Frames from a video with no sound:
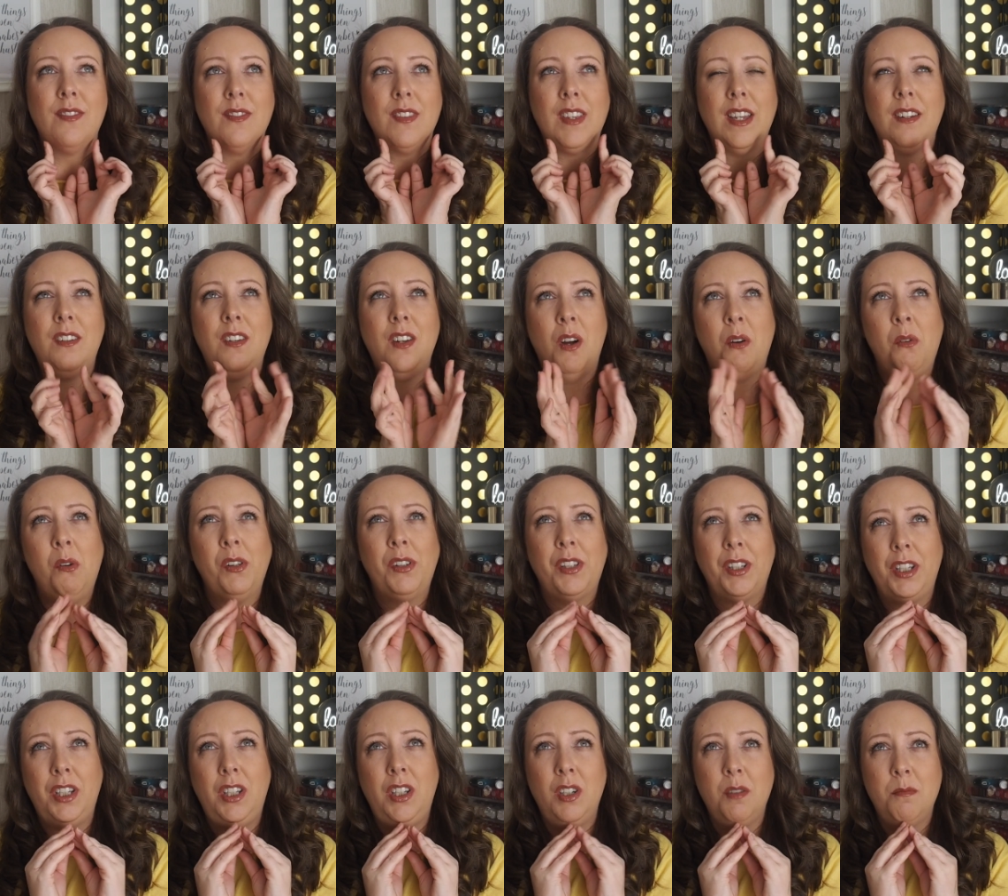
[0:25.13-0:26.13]
that no other
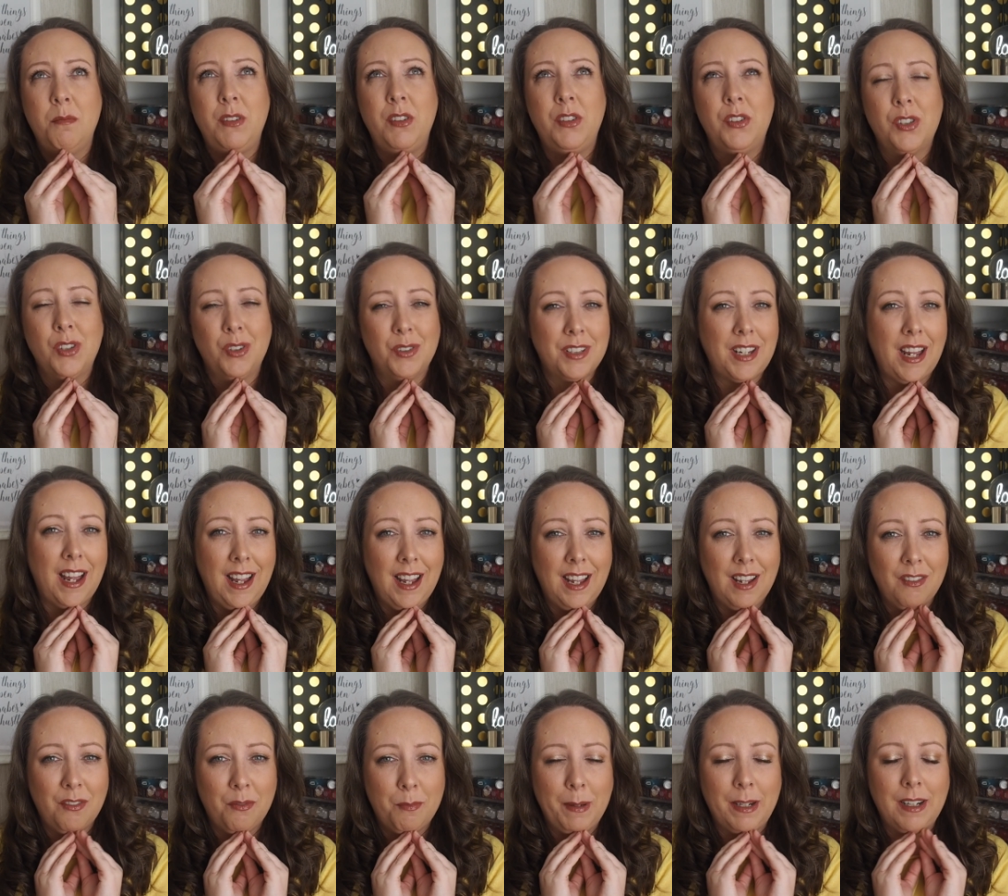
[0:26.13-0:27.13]
human should
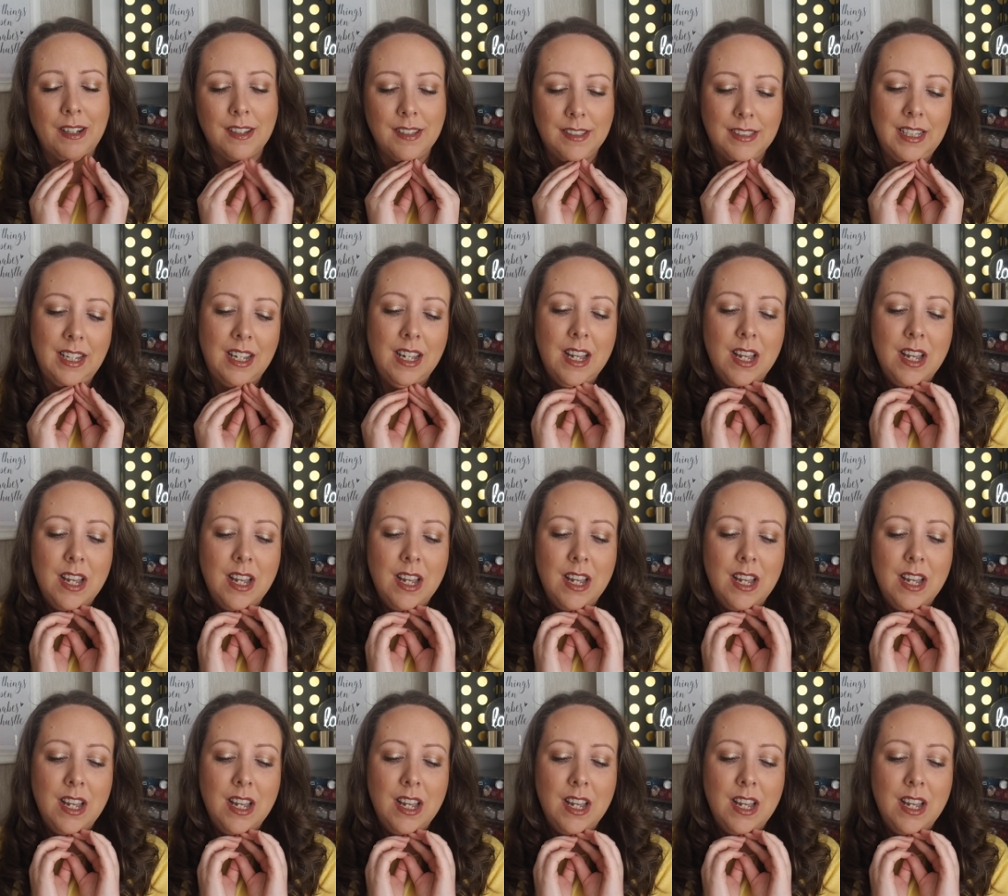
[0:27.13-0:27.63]
have because